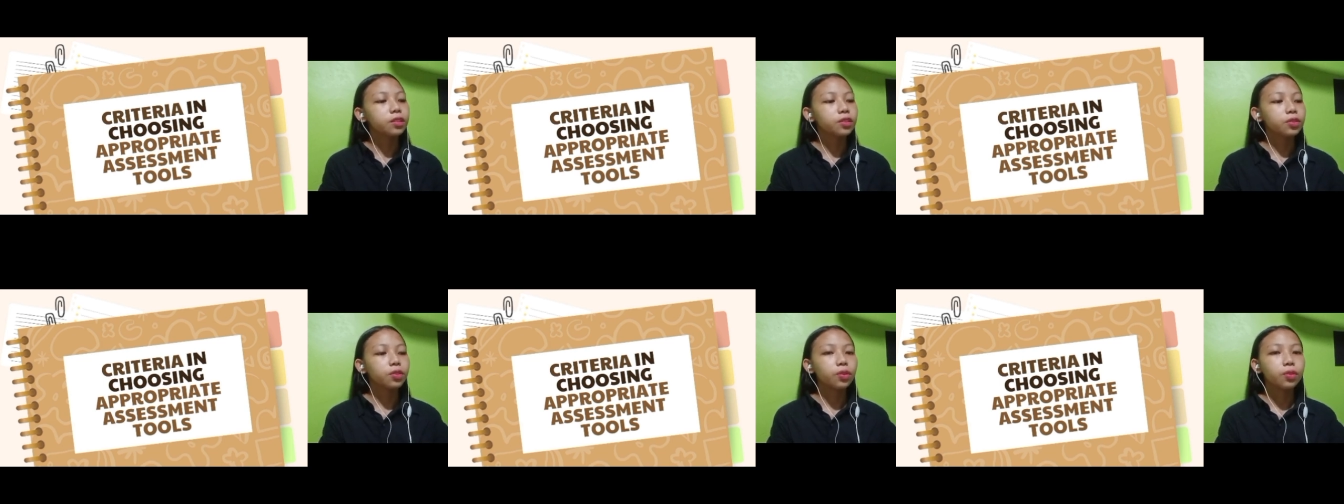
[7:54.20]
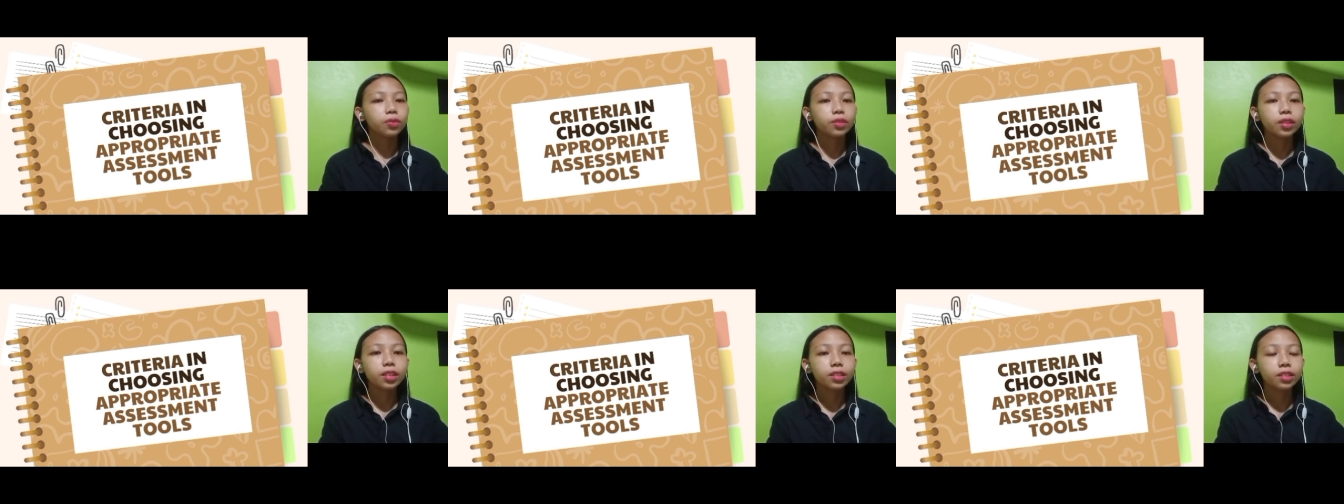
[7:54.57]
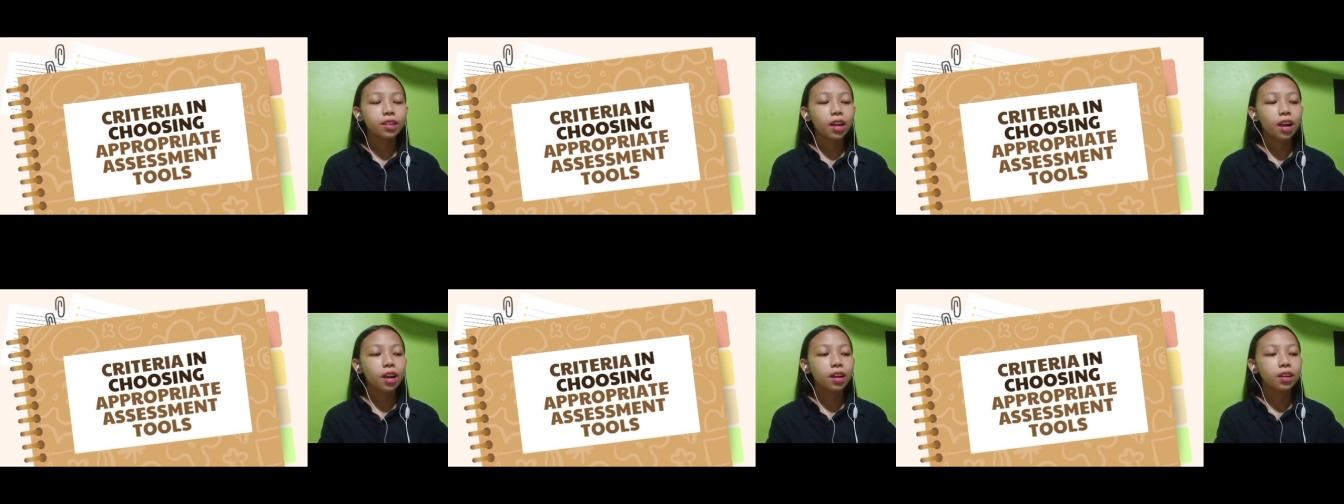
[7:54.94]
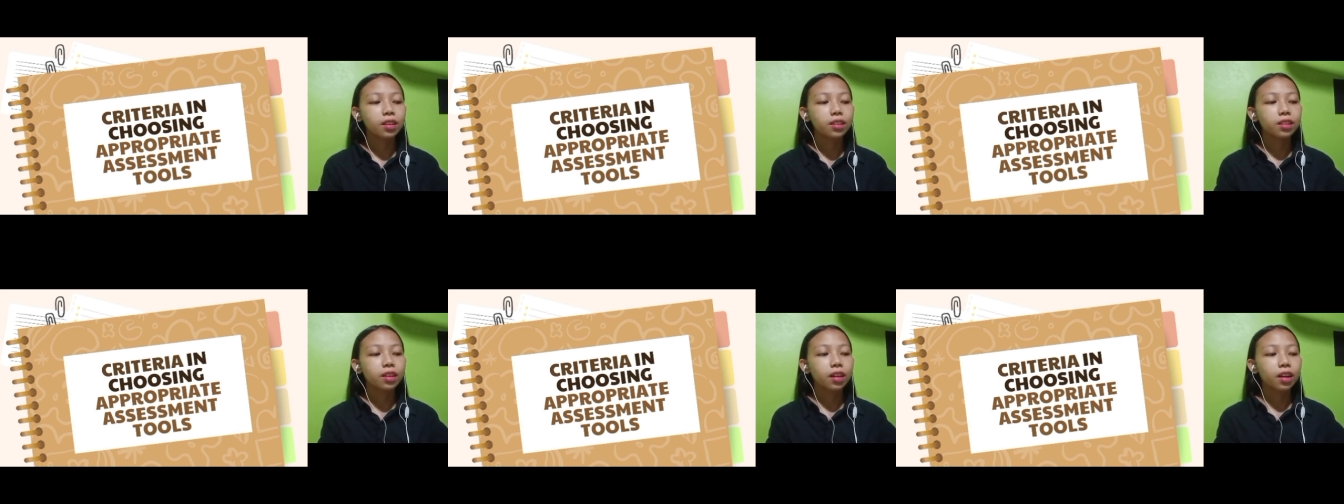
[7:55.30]
So these are
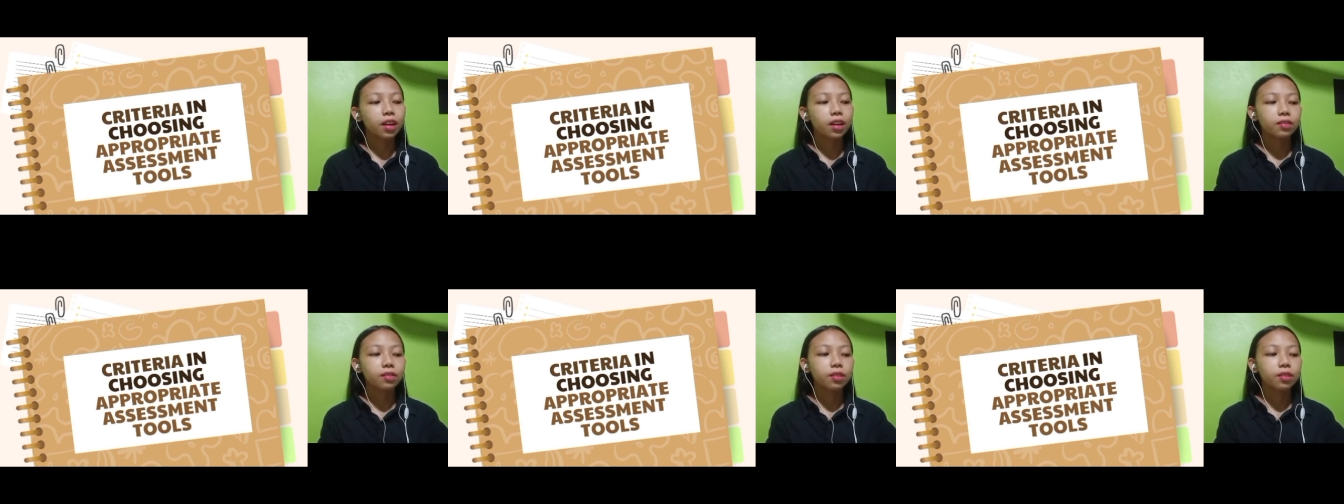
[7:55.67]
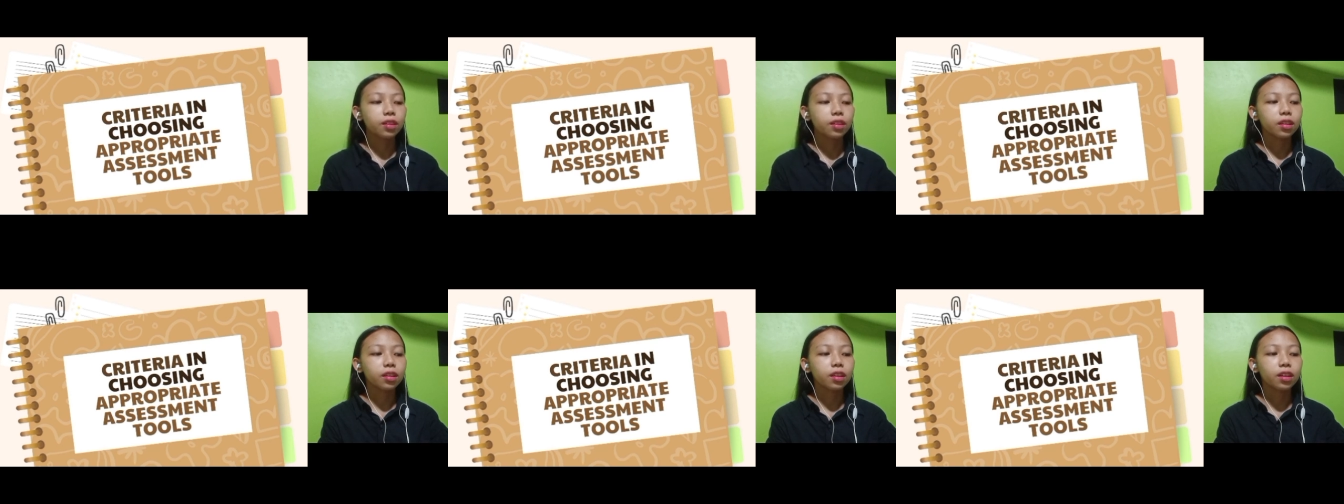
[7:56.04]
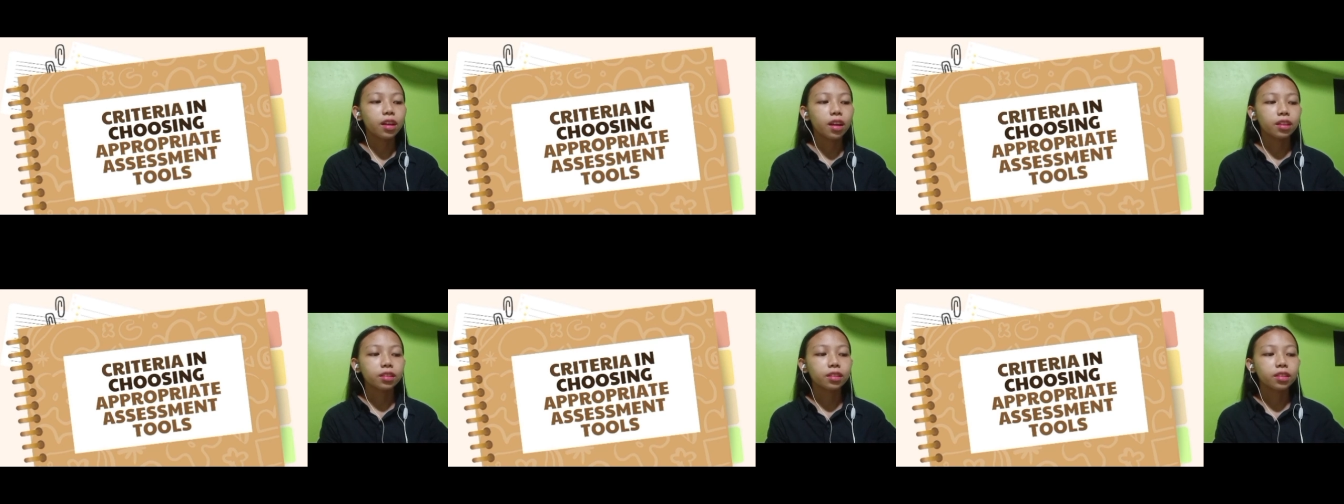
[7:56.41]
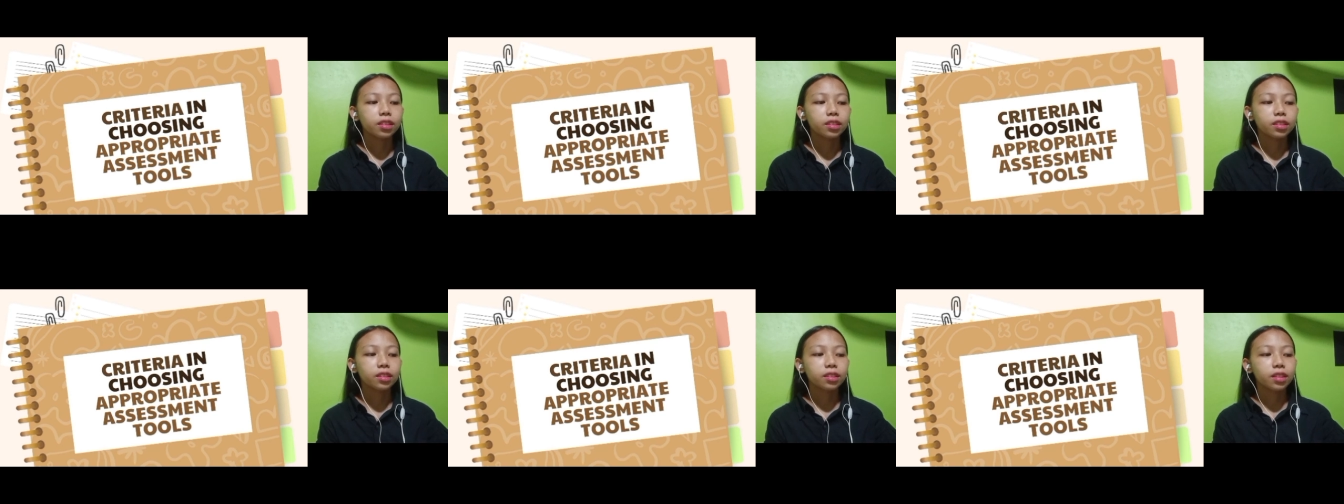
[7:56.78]
the
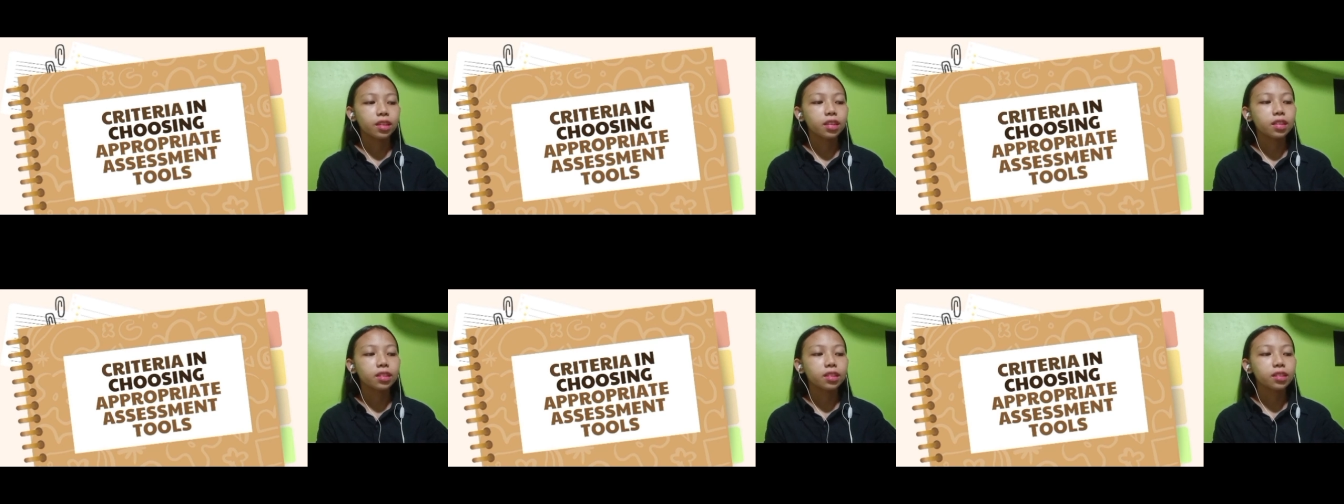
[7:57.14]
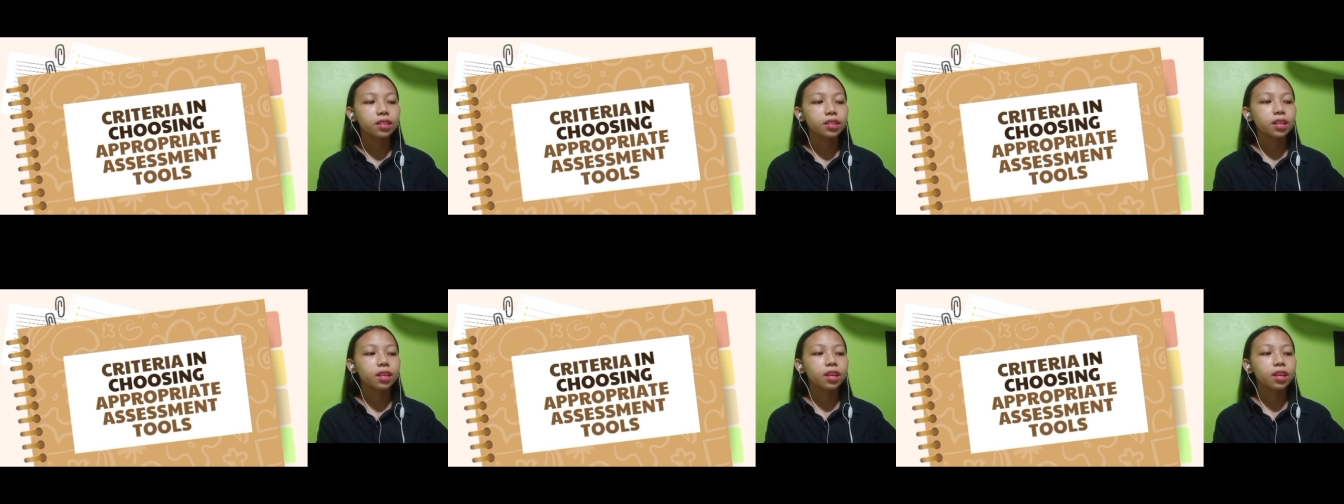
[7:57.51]
characteristics